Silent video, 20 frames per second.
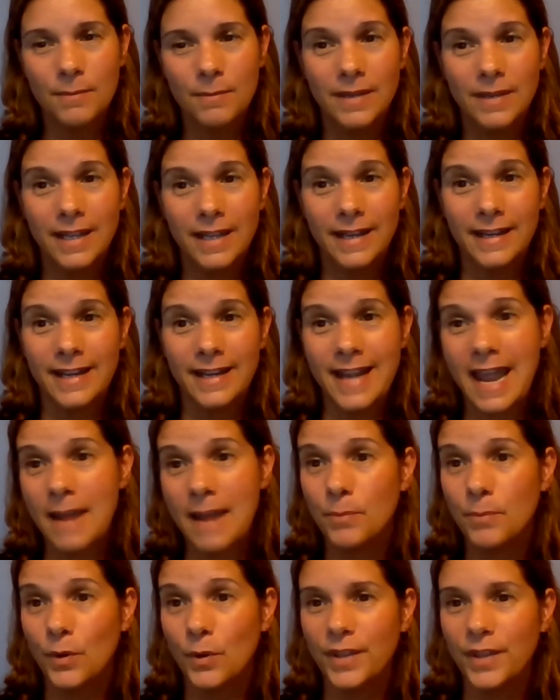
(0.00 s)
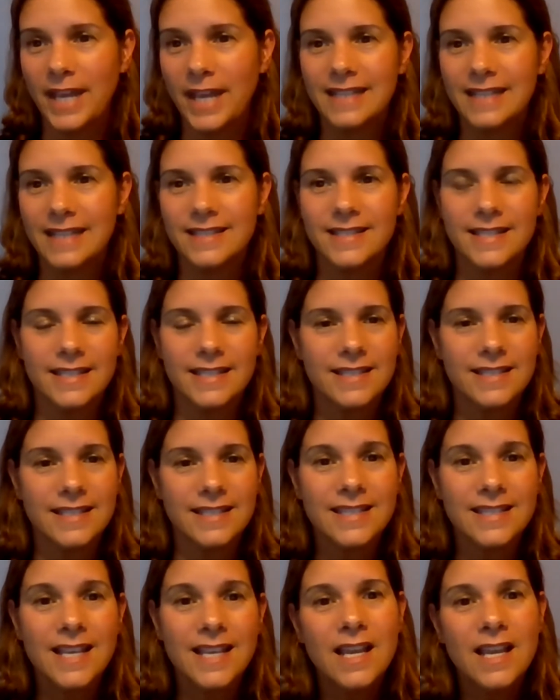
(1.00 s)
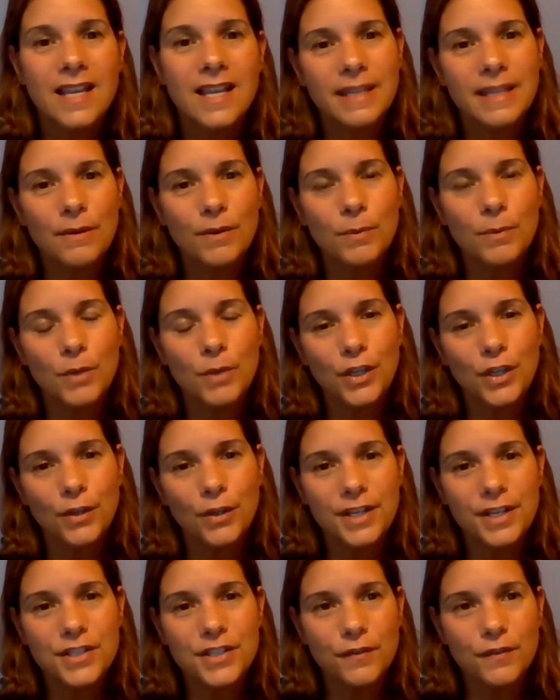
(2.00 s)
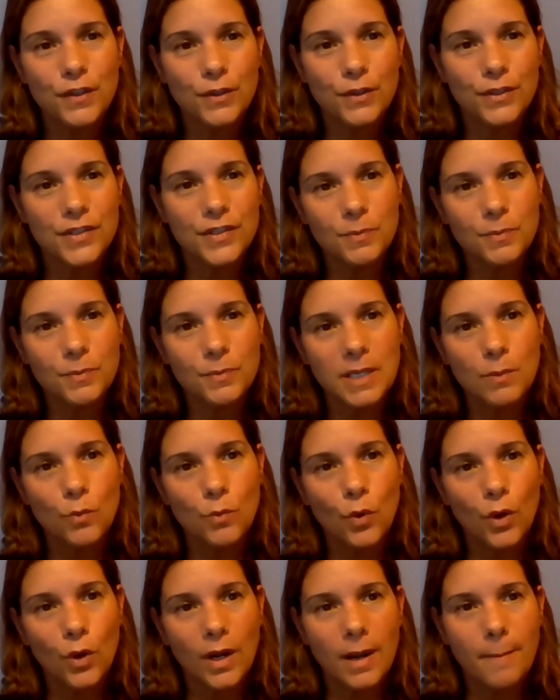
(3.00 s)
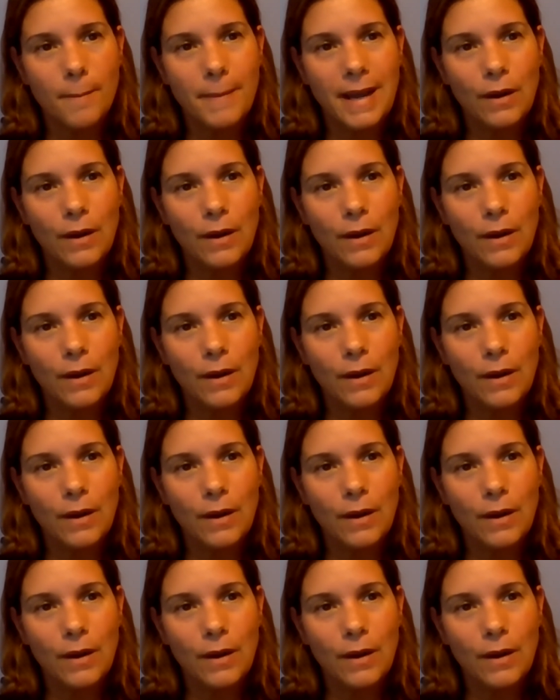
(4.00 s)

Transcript: Annette both asked this, is they're curious if you could speak more about